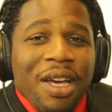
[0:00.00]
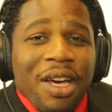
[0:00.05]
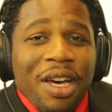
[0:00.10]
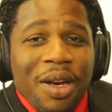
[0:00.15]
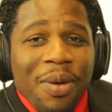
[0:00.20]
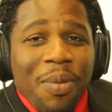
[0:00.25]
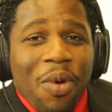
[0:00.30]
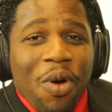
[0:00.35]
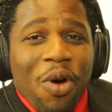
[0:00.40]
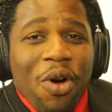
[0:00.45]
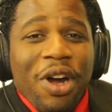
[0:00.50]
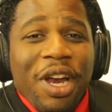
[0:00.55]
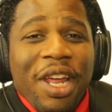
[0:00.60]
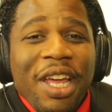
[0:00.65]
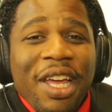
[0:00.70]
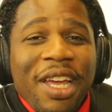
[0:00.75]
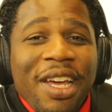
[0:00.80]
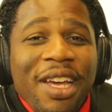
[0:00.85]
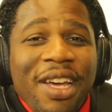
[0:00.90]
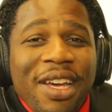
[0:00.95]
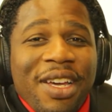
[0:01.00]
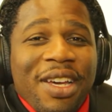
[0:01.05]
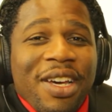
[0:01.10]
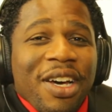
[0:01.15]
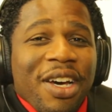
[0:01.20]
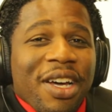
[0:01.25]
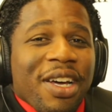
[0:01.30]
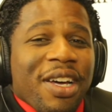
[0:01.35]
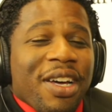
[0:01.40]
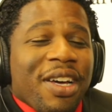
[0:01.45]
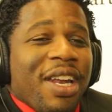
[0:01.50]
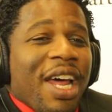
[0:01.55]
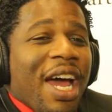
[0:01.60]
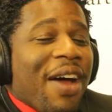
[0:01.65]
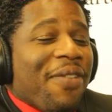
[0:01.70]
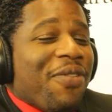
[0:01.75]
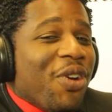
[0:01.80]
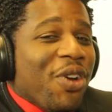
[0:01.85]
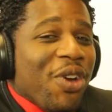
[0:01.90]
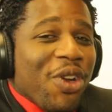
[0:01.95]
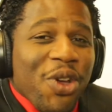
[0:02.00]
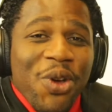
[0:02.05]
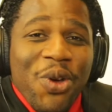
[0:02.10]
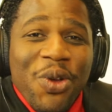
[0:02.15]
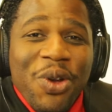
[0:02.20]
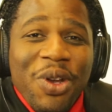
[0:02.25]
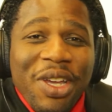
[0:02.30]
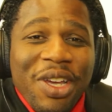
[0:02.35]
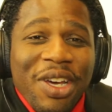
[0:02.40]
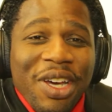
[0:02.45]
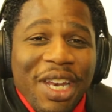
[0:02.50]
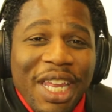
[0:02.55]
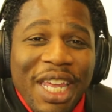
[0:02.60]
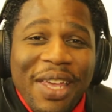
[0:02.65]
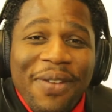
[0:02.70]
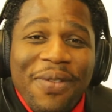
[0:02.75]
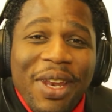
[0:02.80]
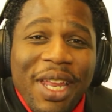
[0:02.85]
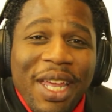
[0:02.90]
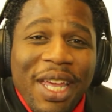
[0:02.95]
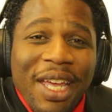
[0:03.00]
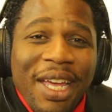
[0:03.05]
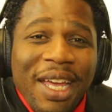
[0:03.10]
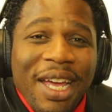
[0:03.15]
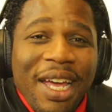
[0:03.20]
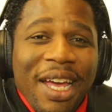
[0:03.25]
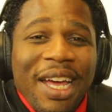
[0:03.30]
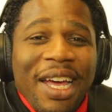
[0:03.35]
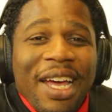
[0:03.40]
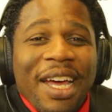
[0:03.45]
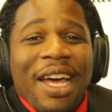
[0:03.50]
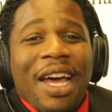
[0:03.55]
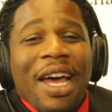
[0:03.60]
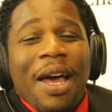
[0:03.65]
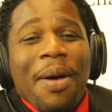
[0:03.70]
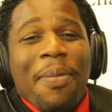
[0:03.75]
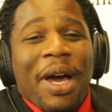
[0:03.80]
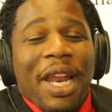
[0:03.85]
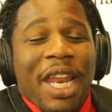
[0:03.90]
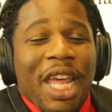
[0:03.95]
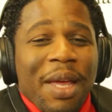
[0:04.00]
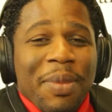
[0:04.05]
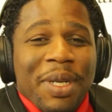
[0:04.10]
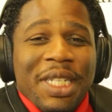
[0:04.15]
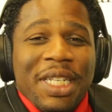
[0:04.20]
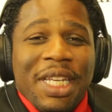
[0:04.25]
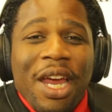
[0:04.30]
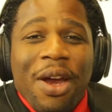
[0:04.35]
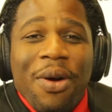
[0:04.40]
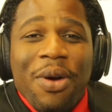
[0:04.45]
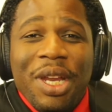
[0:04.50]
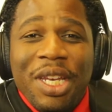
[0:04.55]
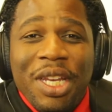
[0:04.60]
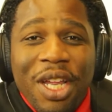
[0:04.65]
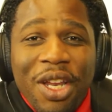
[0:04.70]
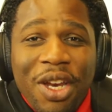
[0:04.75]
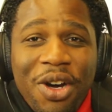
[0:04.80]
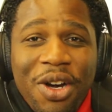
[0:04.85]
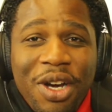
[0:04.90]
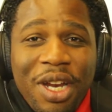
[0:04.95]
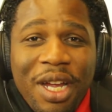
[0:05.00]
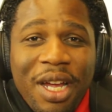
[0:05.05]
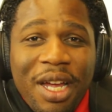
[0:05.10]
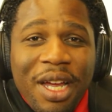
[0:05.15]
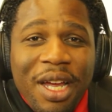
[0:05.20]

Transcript: Good morning, good afternoon, good evening. My name is Gary Dillard.